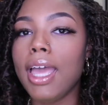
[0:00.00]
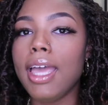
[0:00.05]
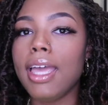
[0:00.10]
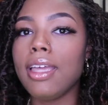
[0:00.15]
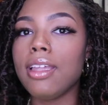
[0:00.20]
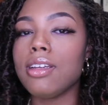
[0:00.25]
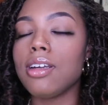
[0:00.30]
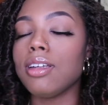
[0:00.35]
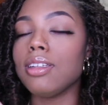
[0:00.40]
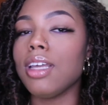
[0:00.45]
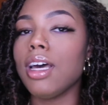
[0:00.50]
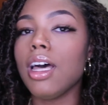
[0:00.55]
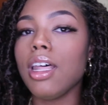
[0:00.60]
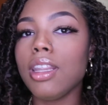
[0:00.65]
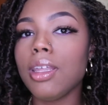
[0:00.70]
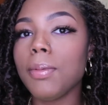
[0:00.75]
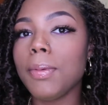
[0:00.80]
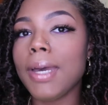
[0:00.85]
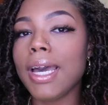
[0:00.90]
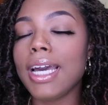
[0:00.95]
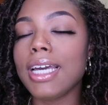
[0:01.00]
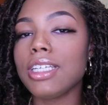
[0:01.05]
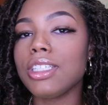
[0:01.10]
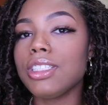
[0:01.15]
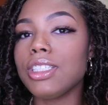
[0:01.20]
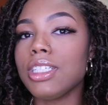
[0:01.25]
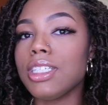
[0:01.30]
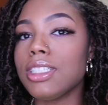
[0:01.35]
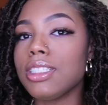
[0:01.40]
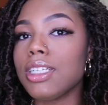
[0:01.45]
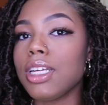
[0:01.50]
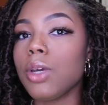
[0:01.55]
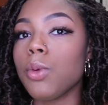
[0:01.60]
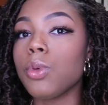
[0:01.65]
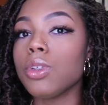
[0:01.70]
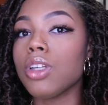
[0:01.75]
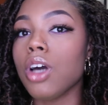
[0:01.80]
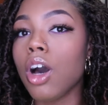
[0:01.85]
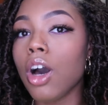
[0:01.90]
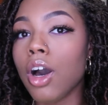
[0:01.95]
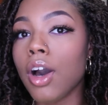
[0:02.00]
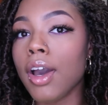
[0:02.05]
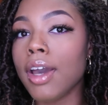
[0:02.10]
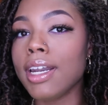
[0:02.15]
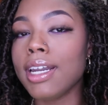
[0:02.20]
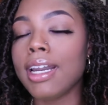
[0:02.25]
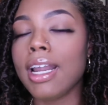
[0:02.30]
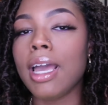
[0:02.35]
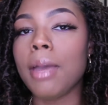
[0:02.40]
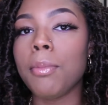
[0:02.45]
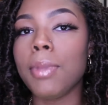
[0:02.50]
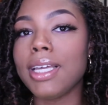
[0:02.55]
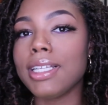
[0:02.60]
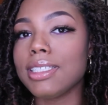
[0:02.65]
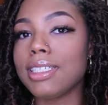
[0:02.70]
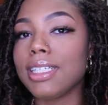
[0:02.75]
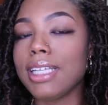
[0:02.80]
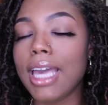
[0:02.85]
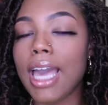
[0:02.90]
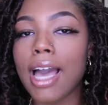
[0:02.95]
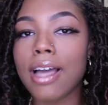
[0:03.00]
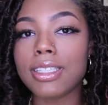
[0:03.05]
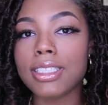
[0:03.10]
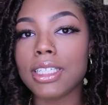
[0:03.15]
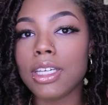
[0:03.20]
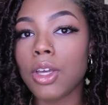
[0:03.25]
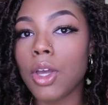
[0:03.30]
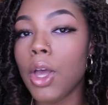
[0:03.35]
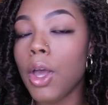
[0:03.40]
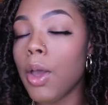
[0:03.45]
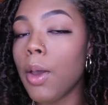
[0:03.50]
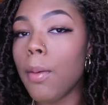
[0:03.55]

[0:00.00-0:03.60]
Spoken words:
and on other packages it was hard, and I basically had to